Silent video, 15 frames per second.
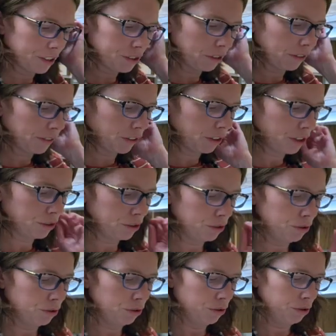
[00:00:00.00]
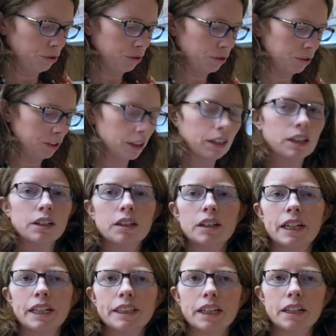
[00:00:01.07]
So I'm going to
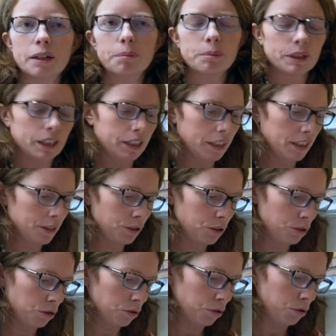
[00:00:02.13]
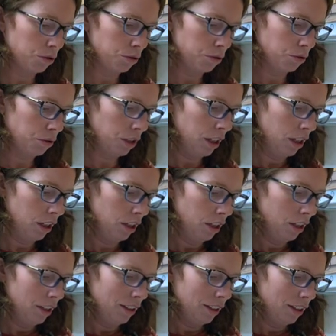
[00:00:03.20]
heat that up. It needs to
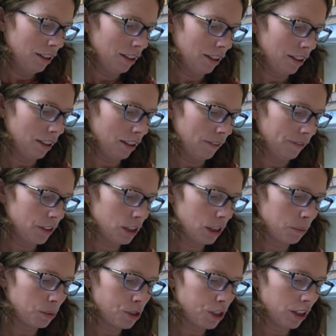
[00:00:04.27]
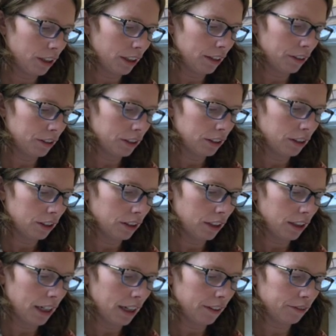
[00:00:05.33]
simmer gently
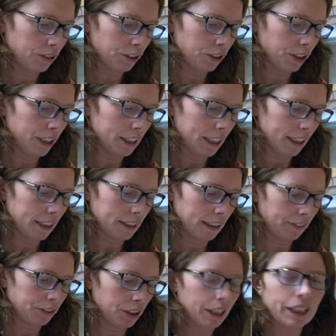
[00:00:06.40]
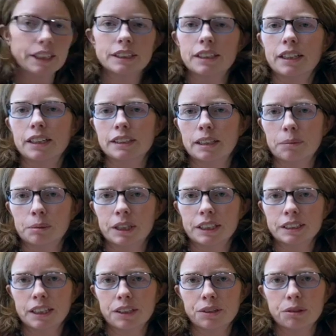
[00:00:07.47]
for 30 seconds after it gets to that simmering
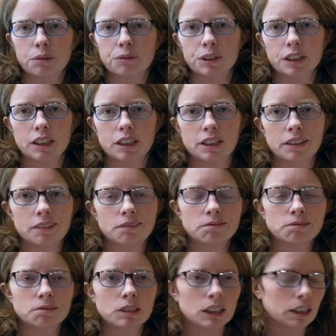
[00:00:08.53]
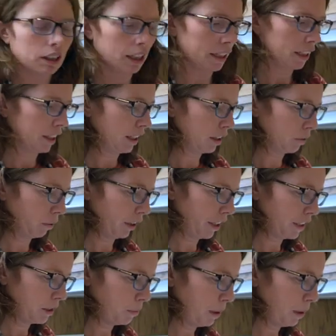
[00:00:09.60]
stage. So I'm just going to let it kind of work its